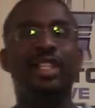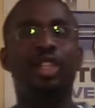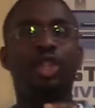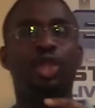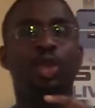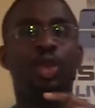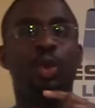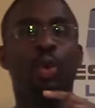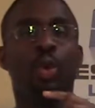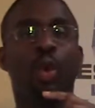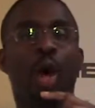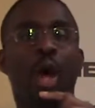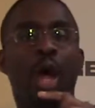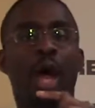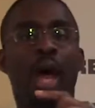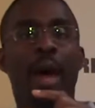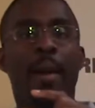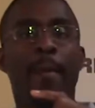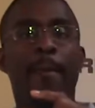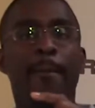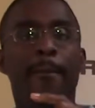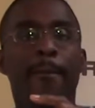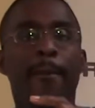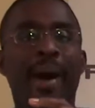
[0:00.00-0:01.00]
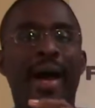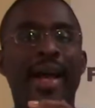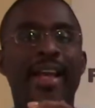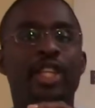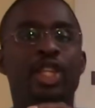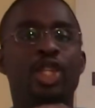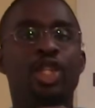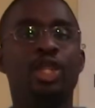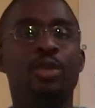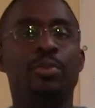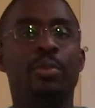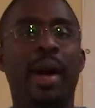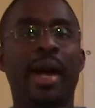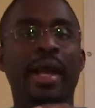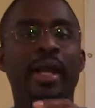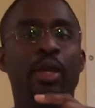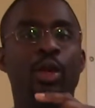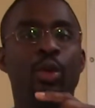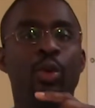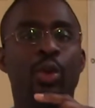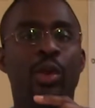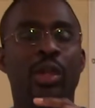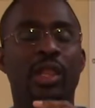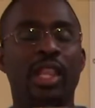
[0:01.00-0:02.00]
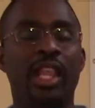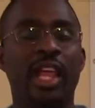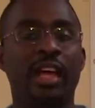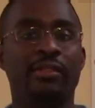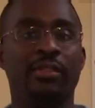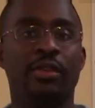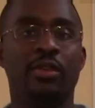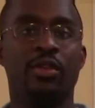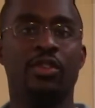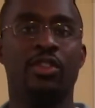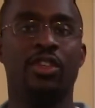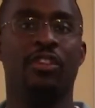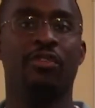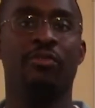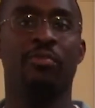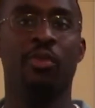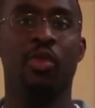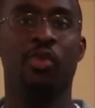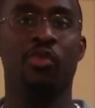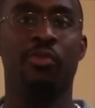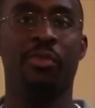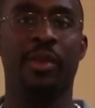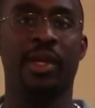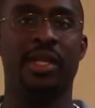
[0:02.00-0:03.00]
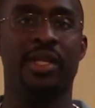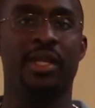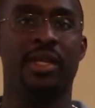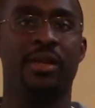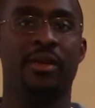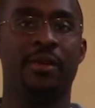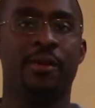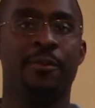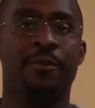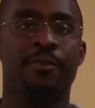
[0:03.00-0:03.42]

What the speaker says: to minute levels of movement.